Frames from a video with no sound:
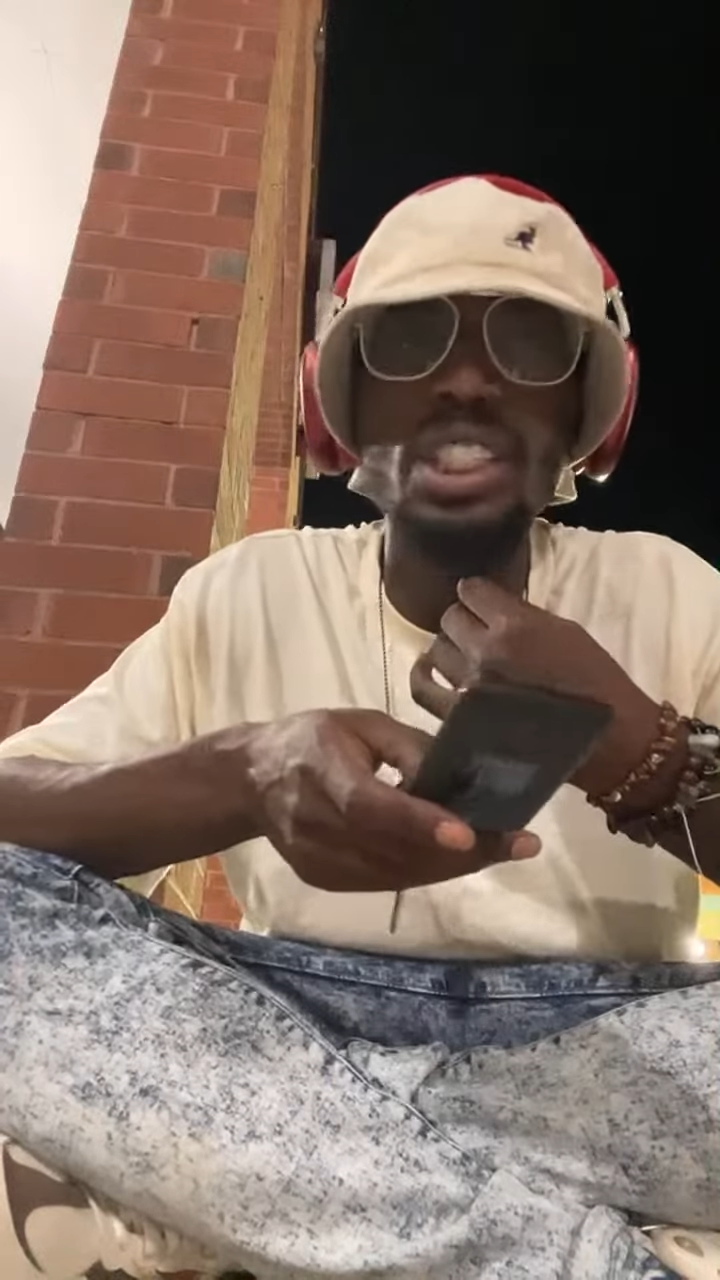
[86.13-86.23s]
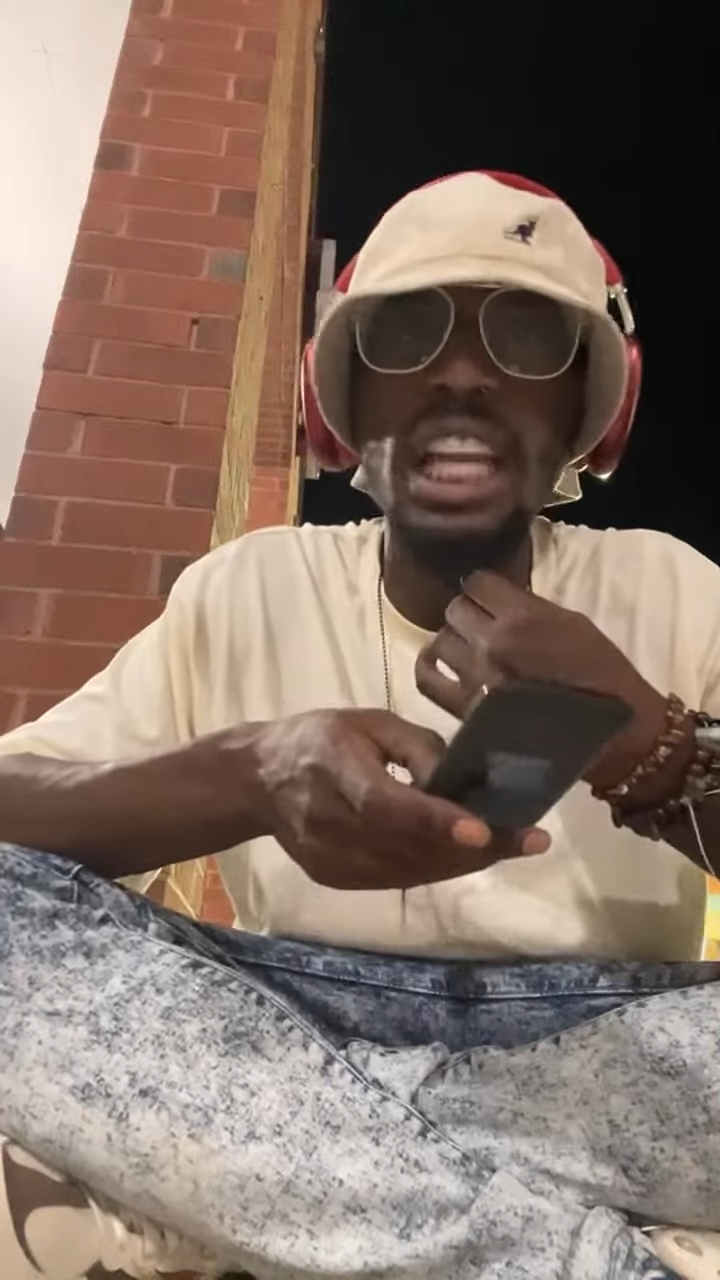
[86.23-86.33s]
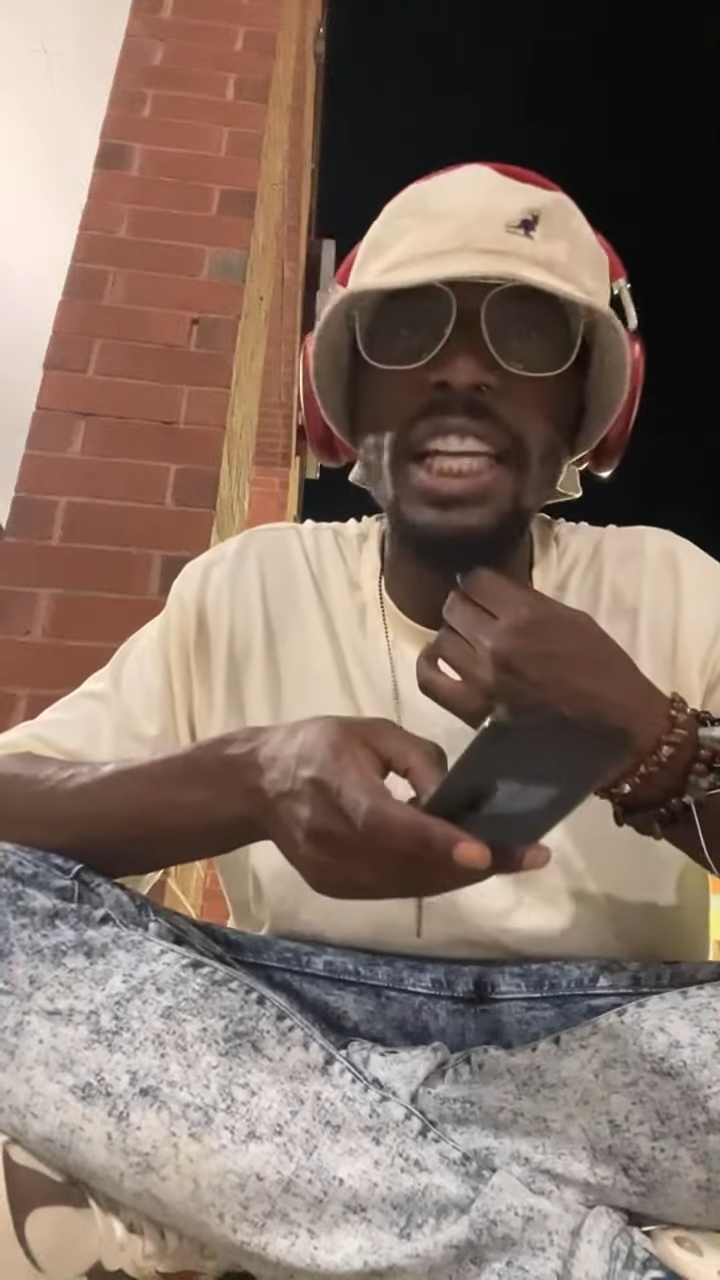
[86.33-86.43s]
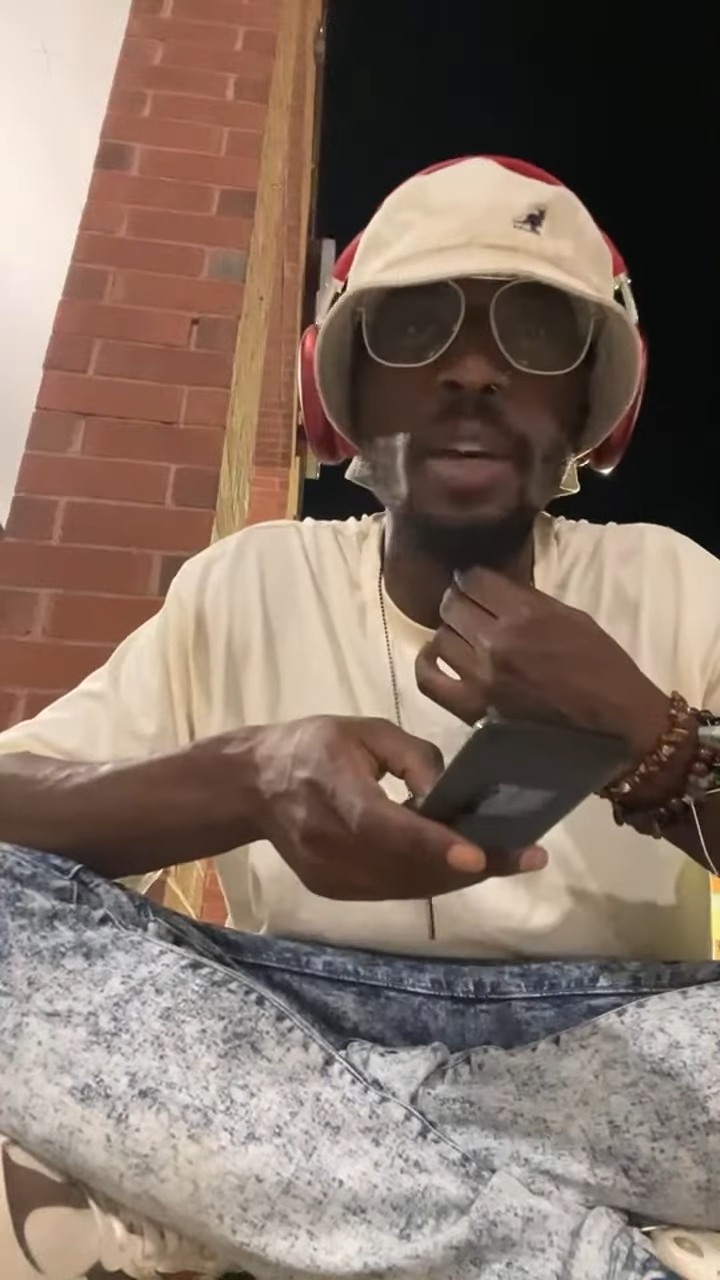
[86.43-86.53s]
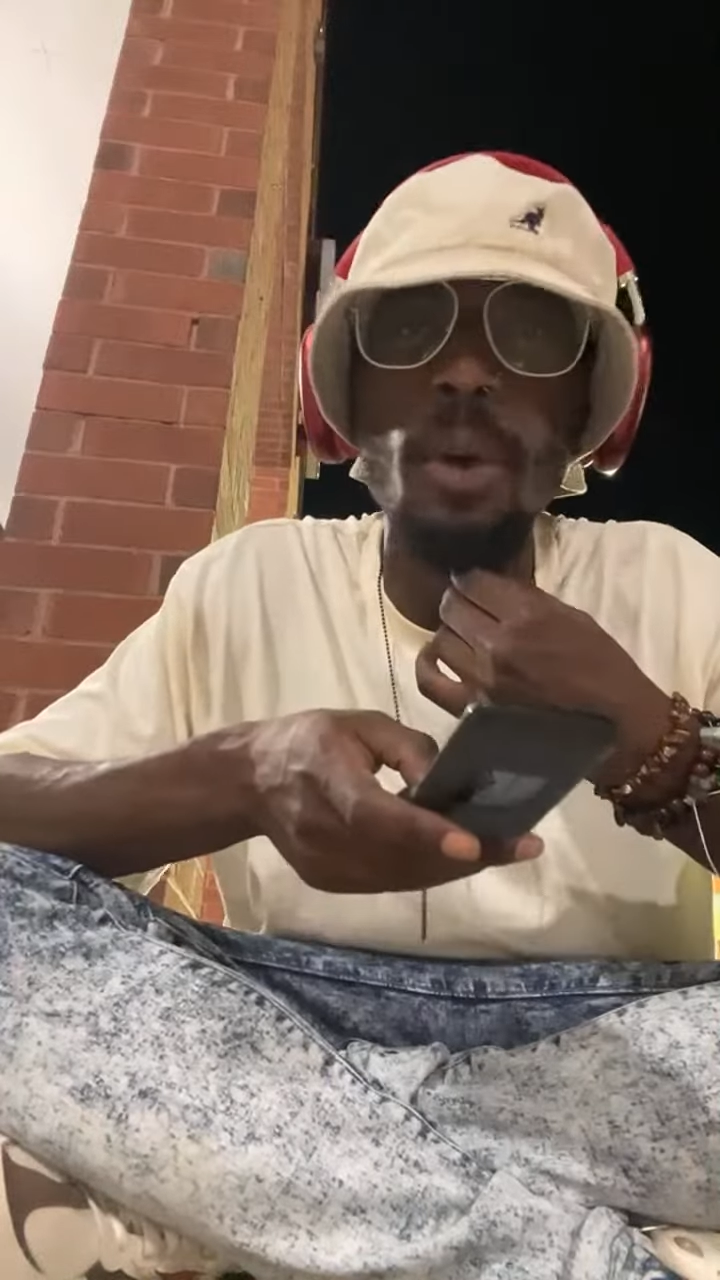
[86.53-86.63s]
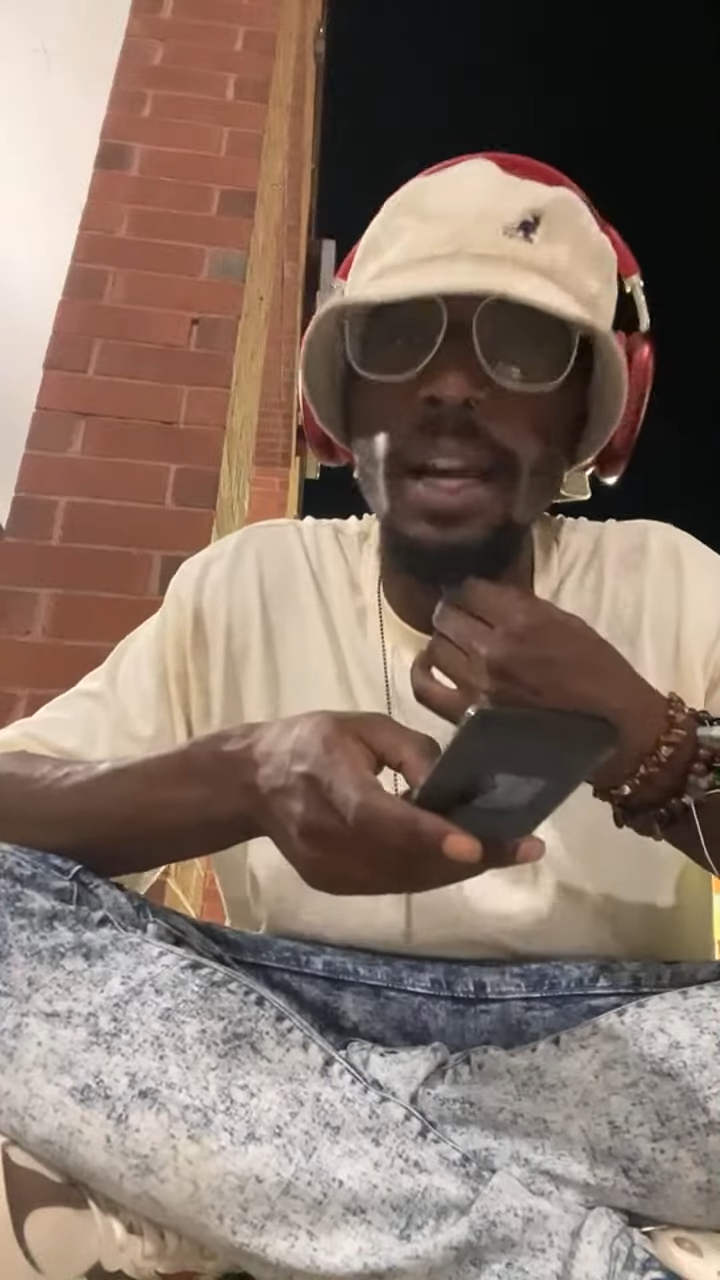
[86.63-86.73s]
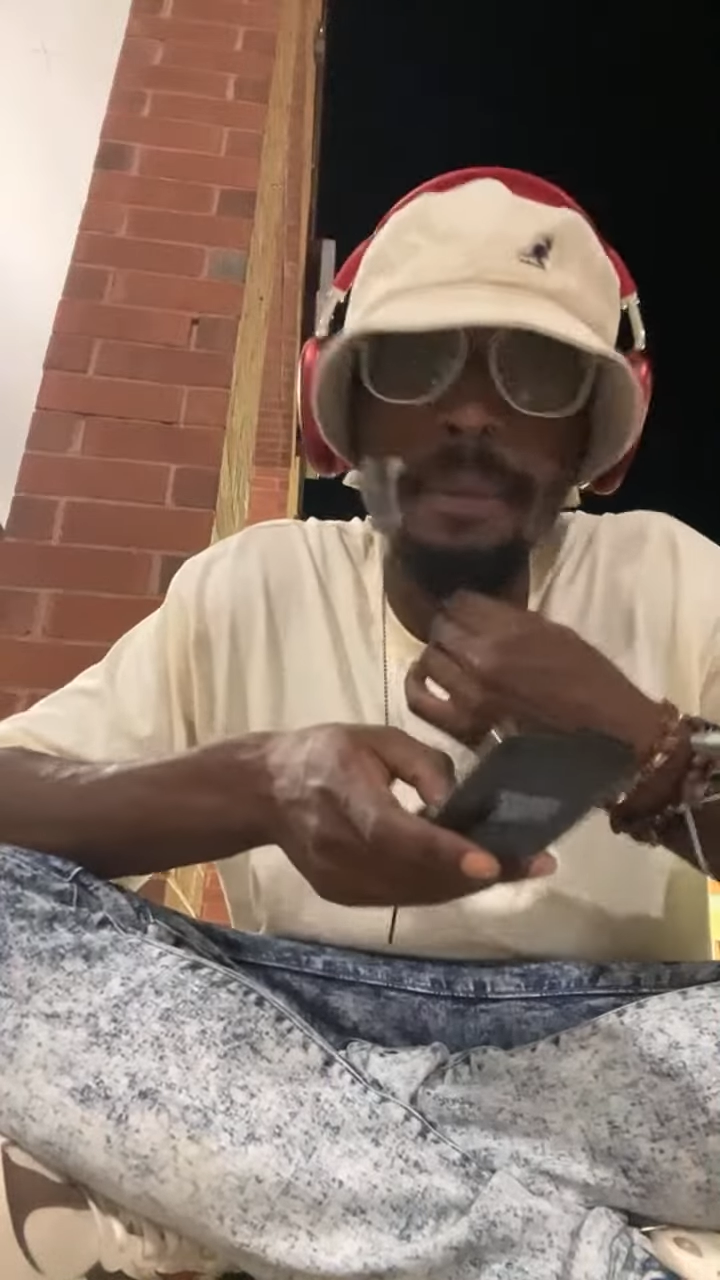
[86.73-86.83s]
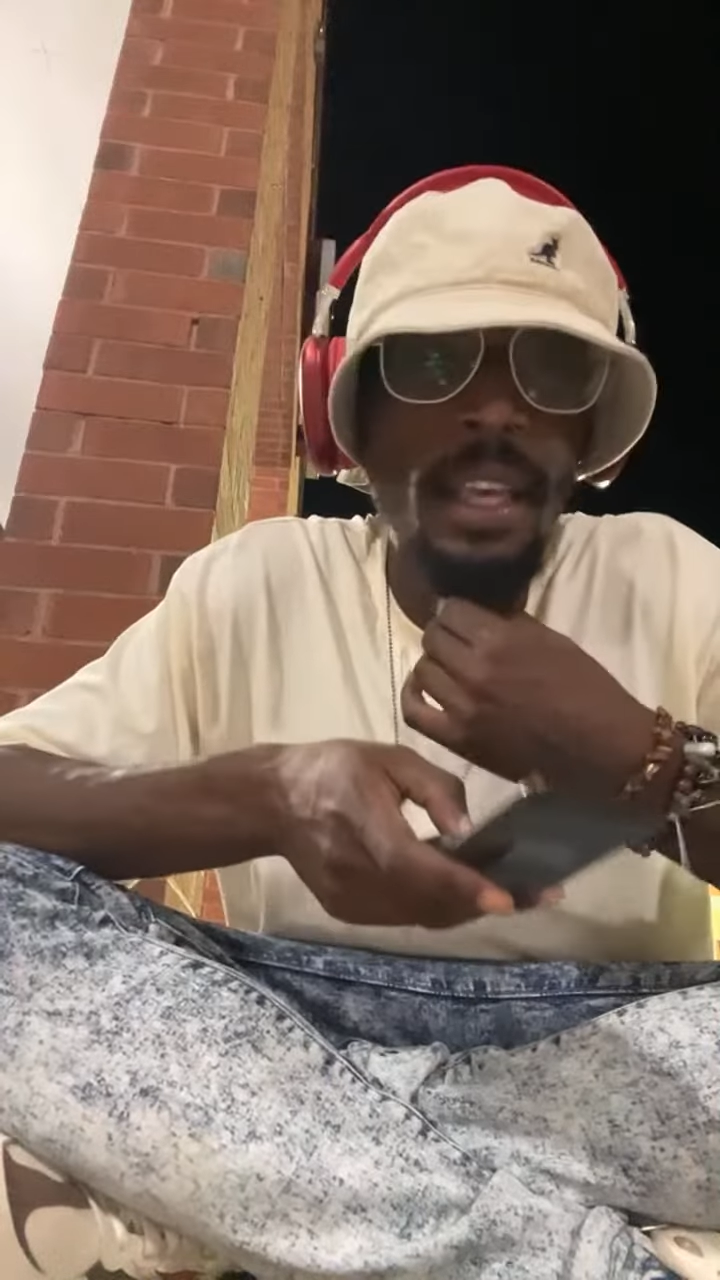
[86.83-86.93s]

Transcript: I did what?